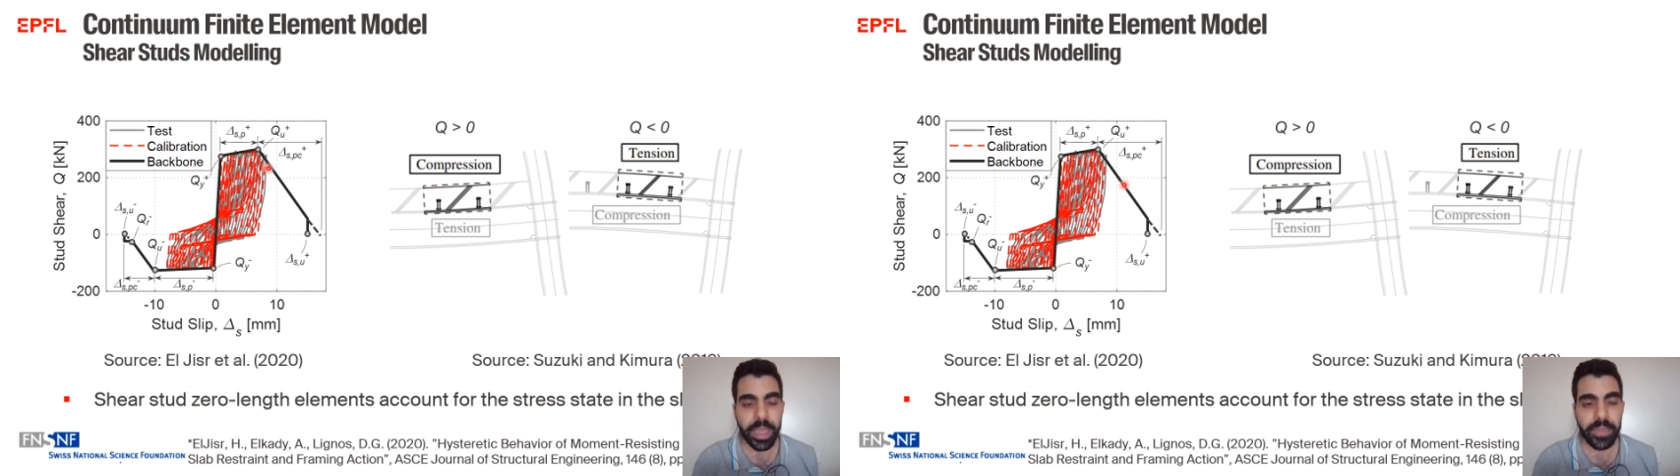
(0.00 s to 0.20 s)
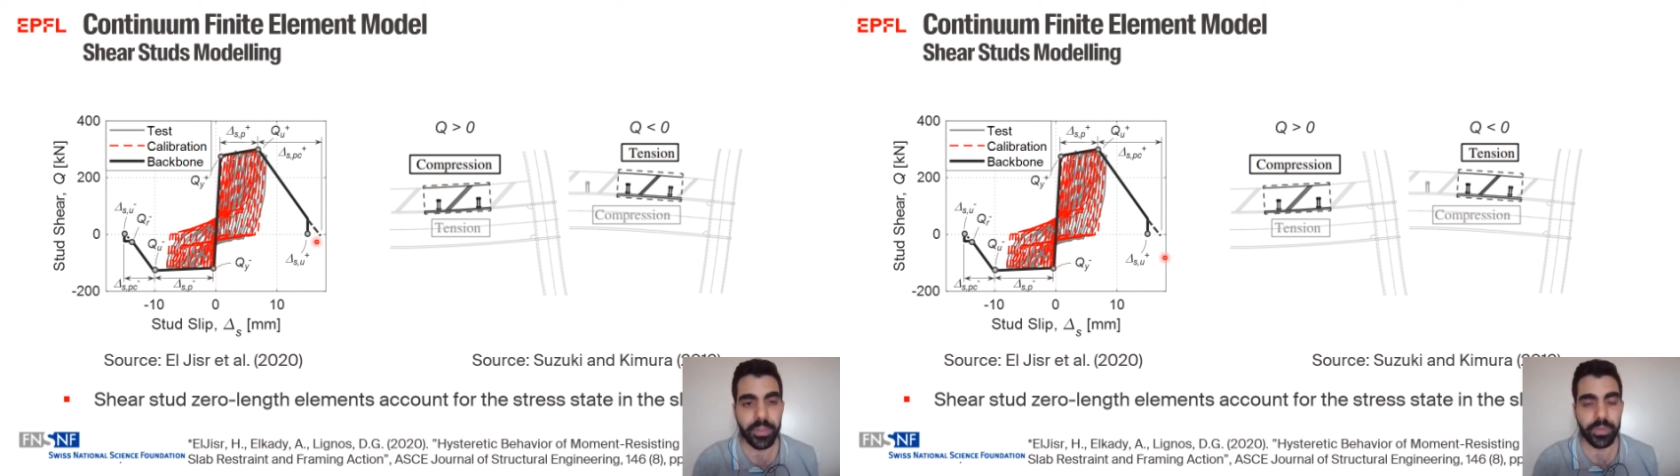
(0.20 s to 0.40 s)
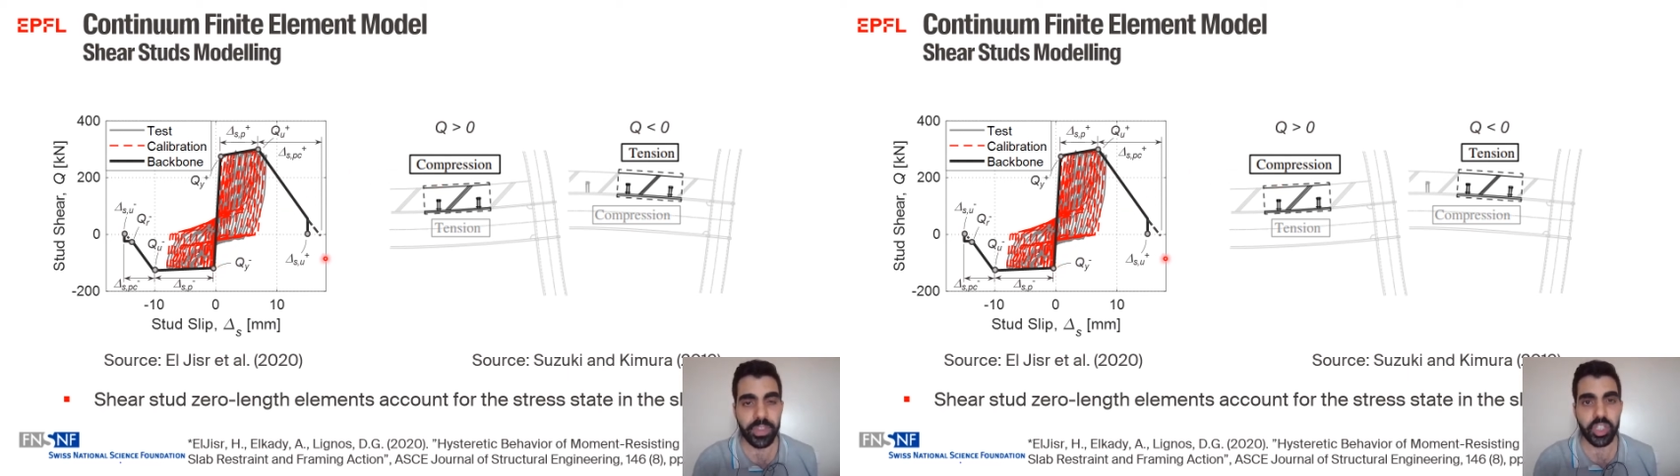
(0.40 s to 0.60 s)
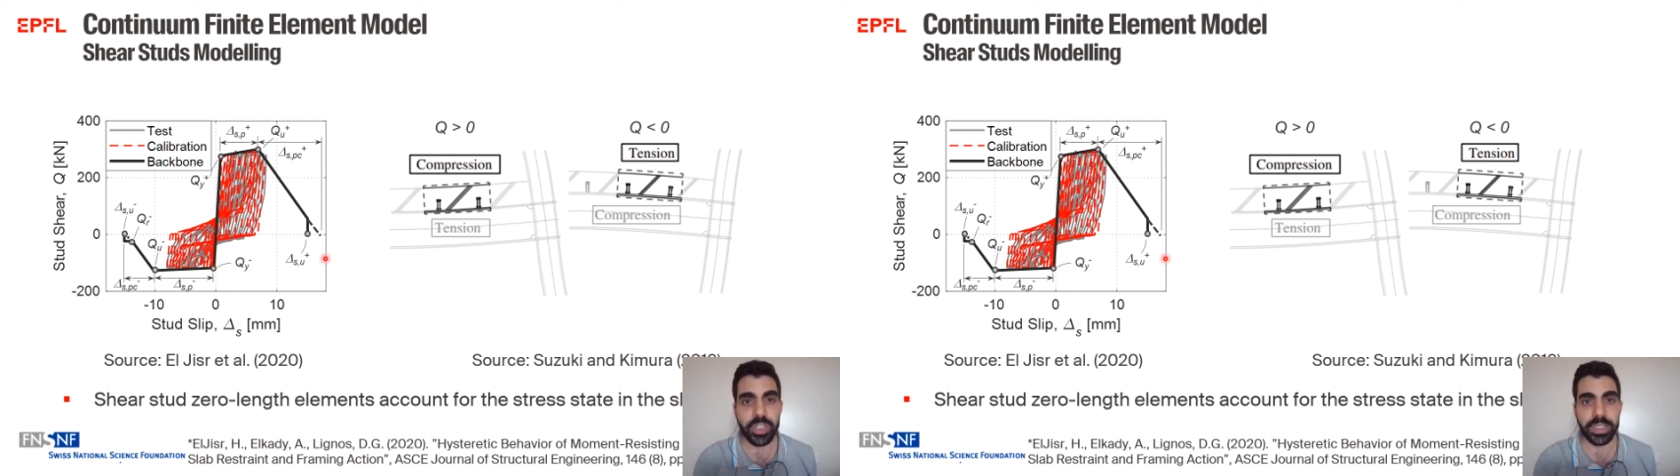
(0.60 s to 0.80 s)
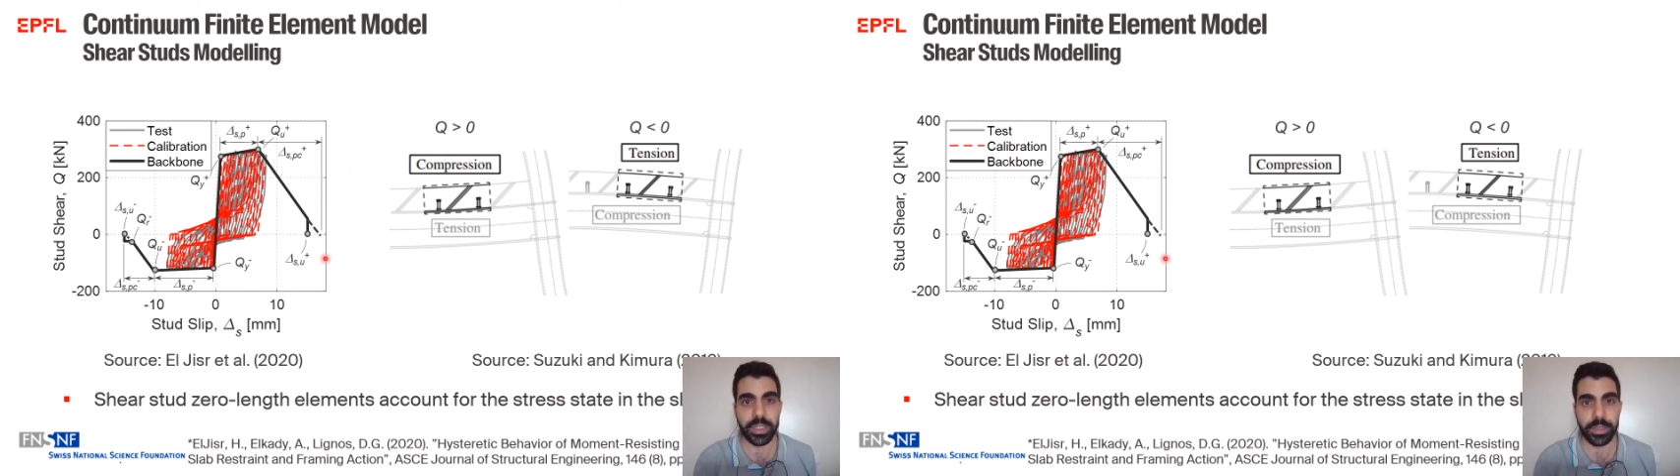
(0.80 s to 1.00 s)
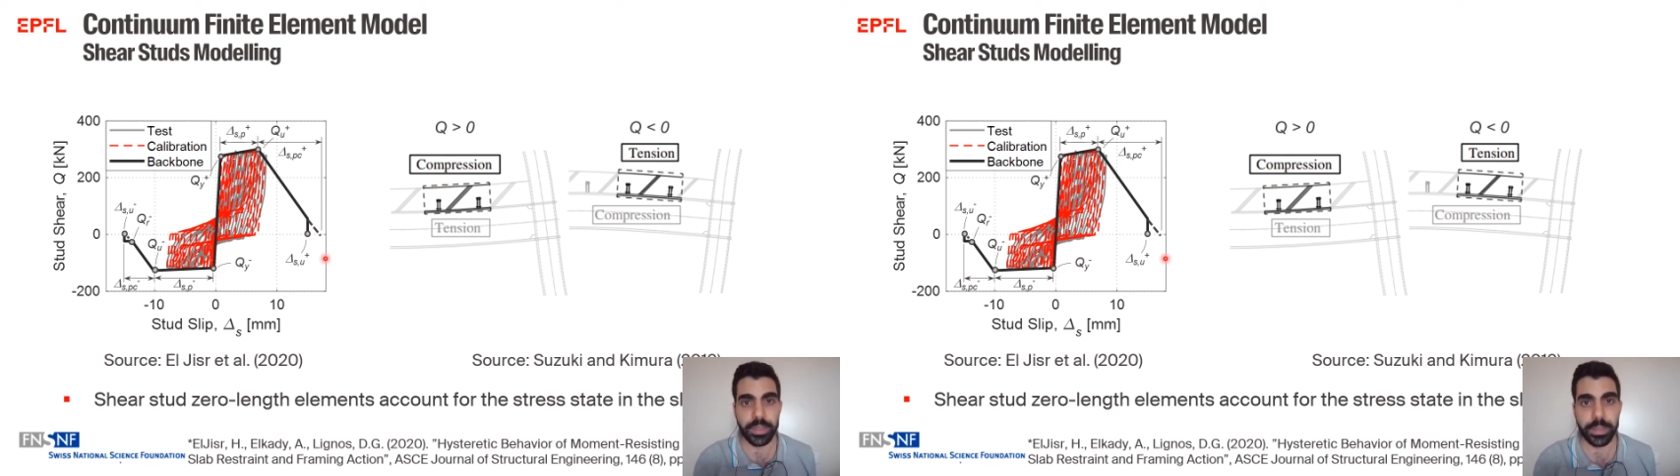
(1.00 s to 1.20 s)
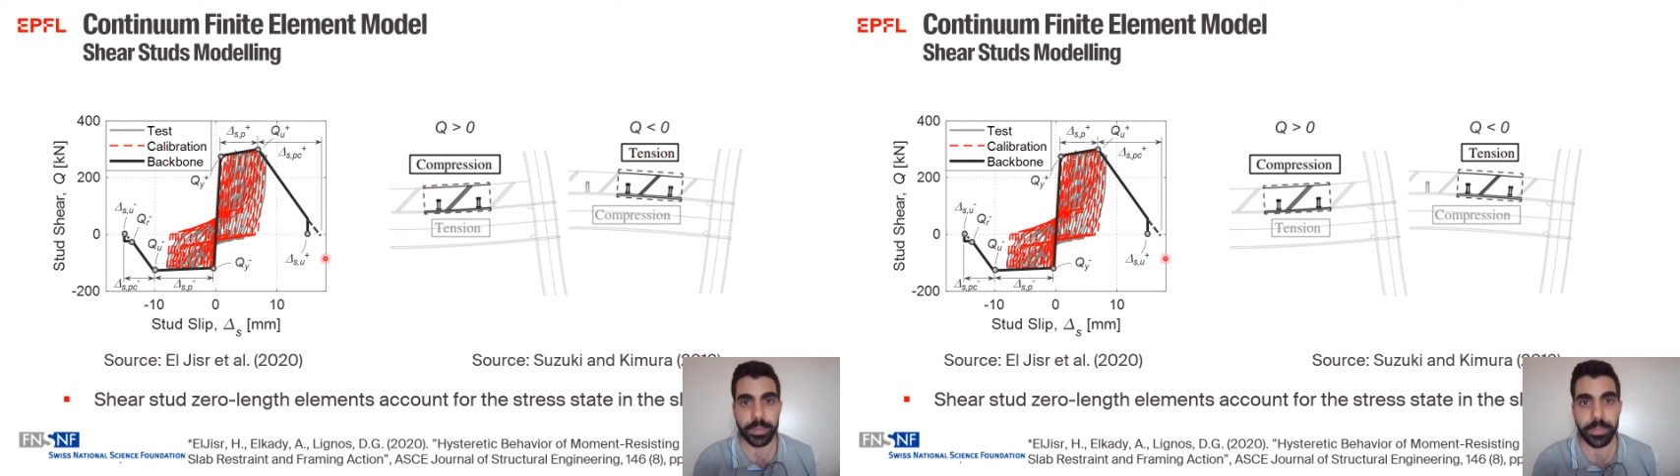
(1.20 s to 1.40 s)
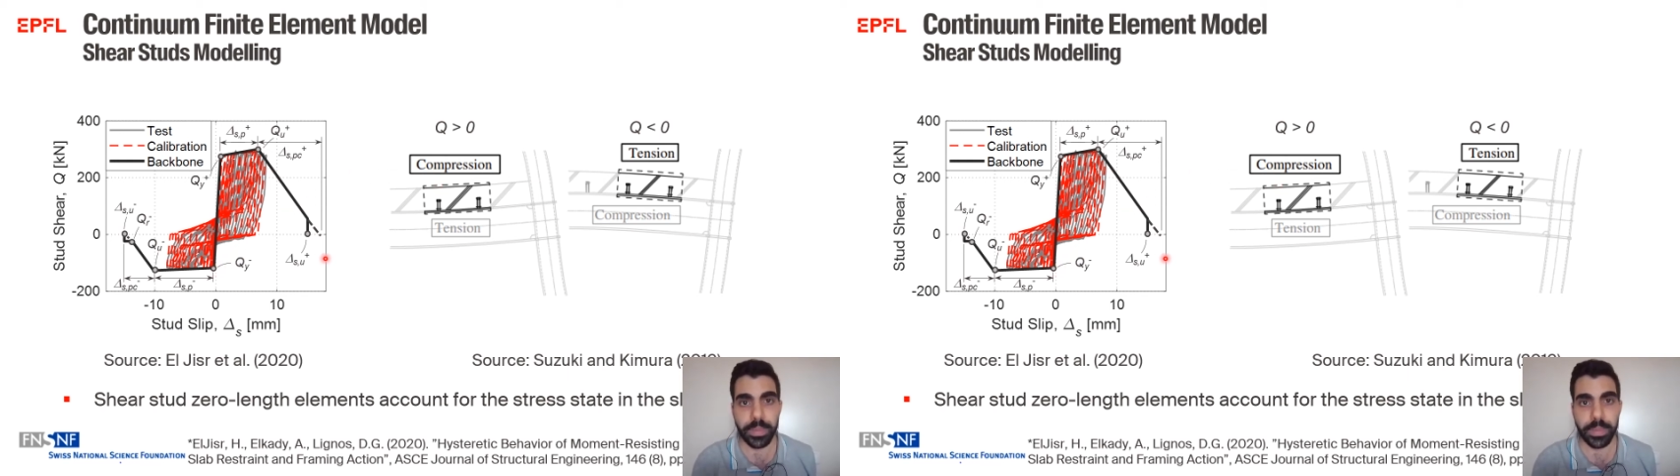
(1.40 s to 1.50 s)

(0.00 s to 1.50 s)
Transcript: behavior of the shear studs.